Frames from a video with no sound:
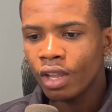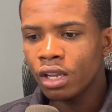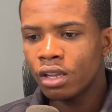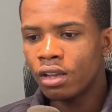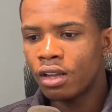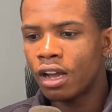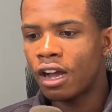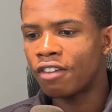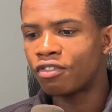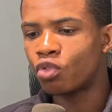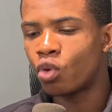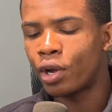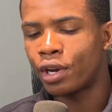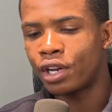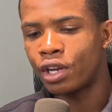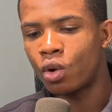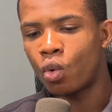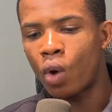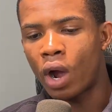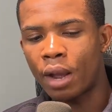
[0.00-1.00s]
Have no
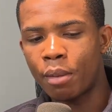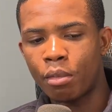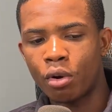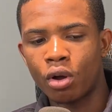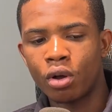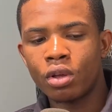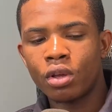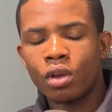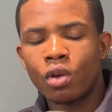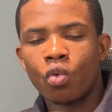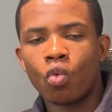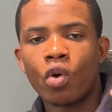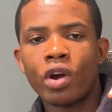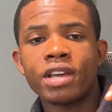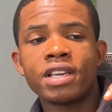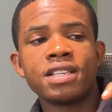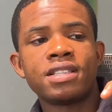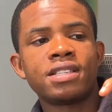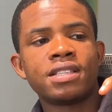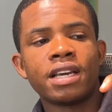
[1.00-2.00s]
idea why, but what
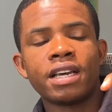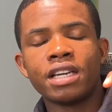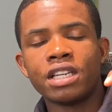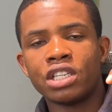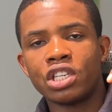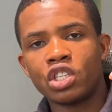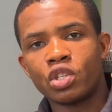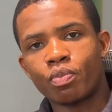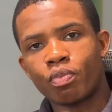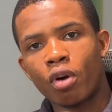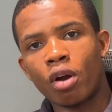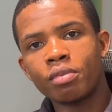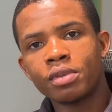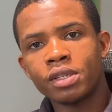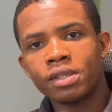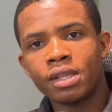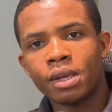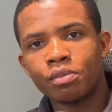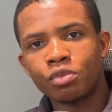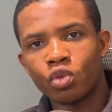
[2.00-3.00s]
he's saying is he's prompting
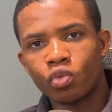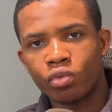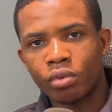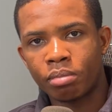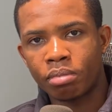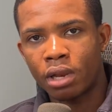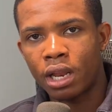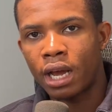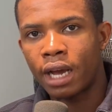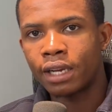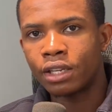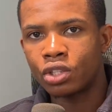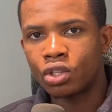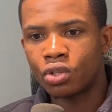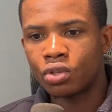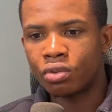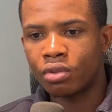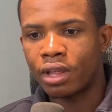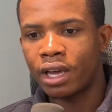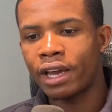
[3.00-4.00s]
them to reply
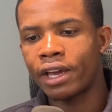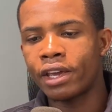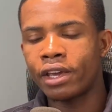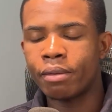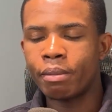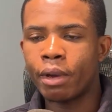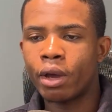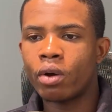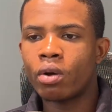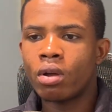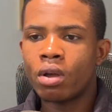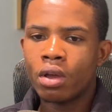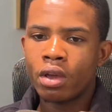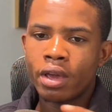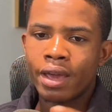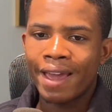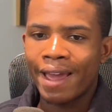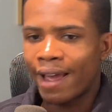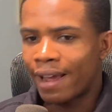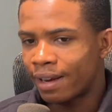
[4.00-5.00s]
to that email.
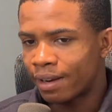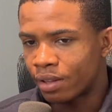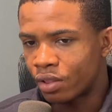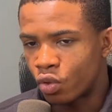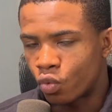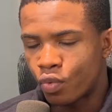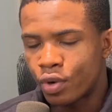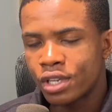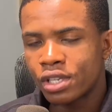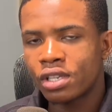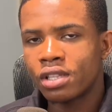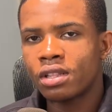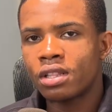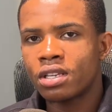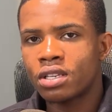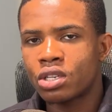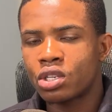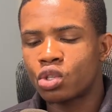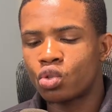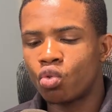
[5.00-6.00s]
And the reason this
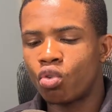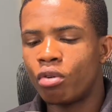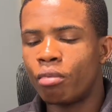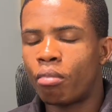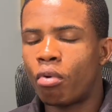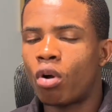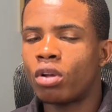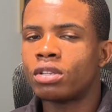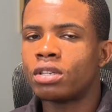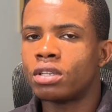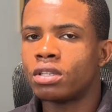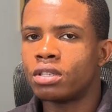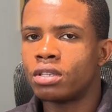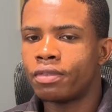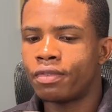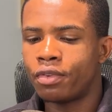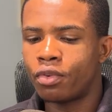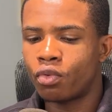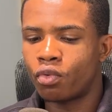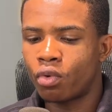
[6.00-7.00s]
is so important, if
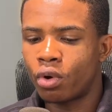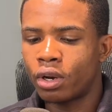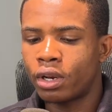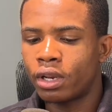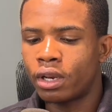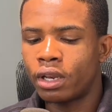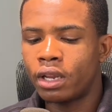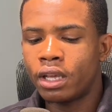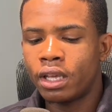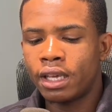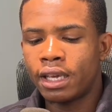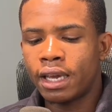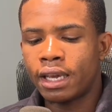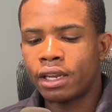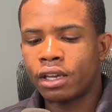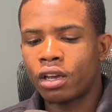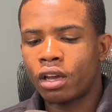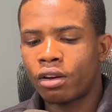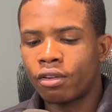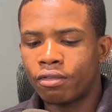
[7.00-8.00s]
you're running any
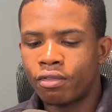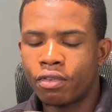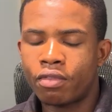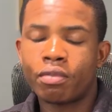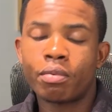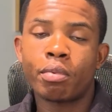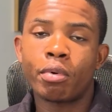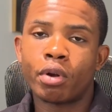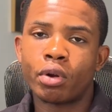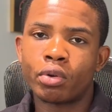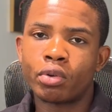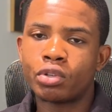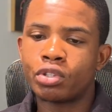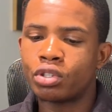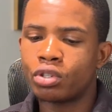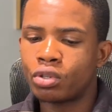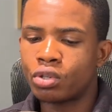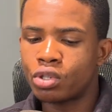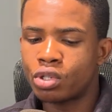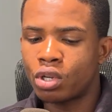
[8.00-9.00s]
kind of info product coaching or
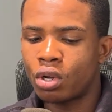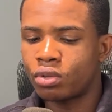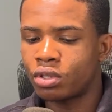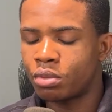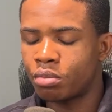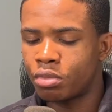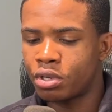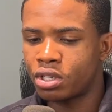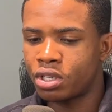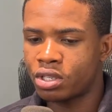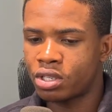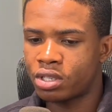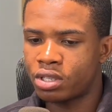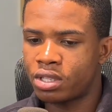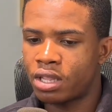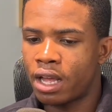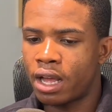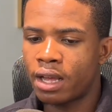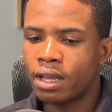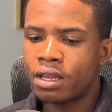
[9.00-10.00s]
consulting business, is
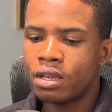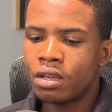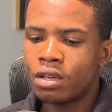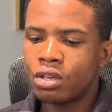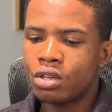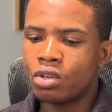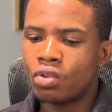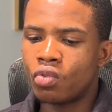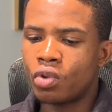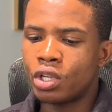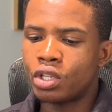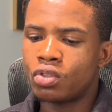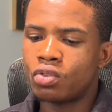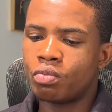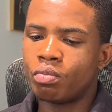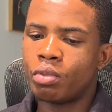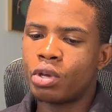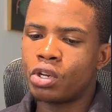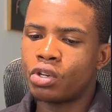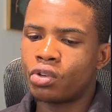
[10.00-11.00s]
that you need to
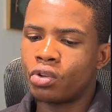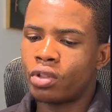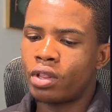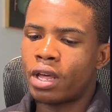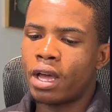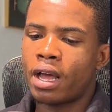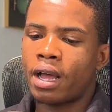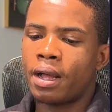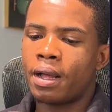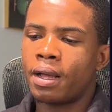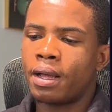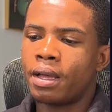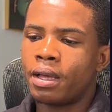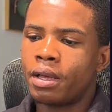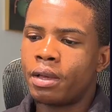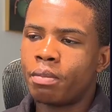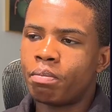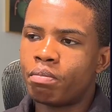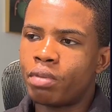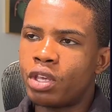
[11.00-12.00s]
make sure that
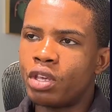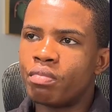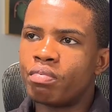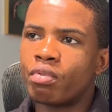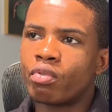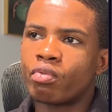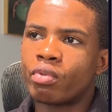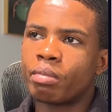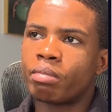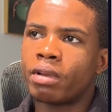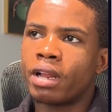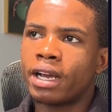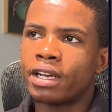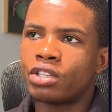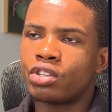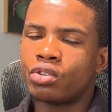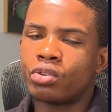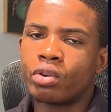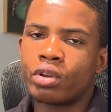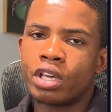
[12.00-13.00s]
people reply to
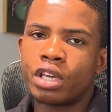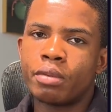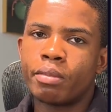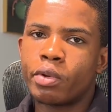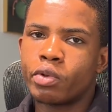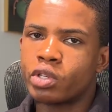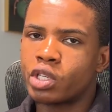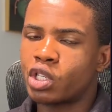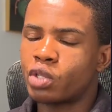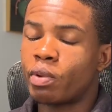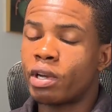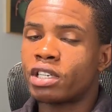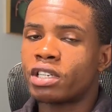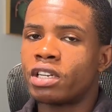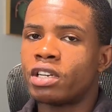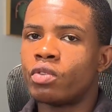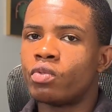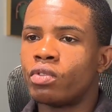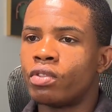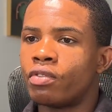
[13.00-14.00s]
your emails,
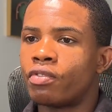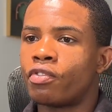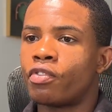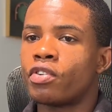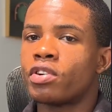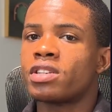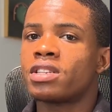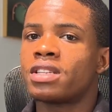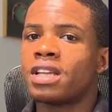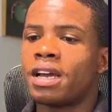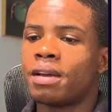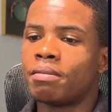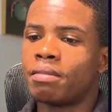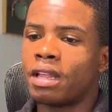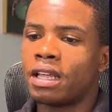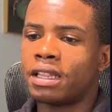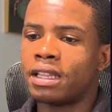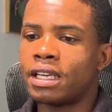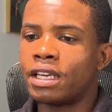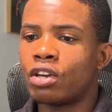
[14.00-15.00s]
especially the first time
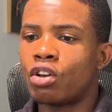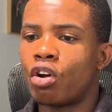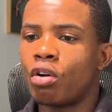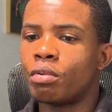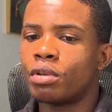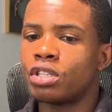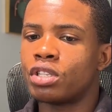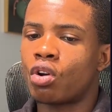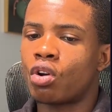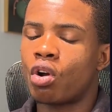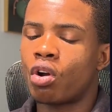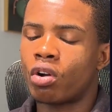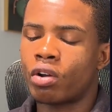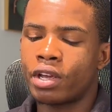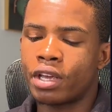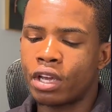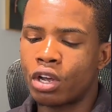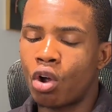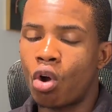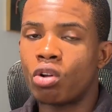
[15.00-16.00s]
that they come
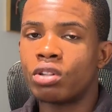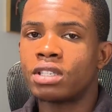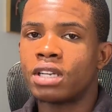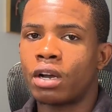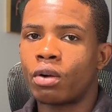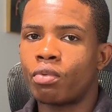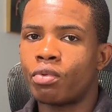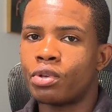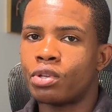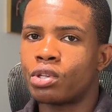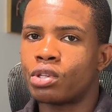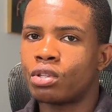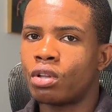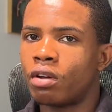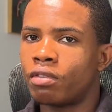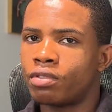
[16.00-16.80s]
in contact with your stuff.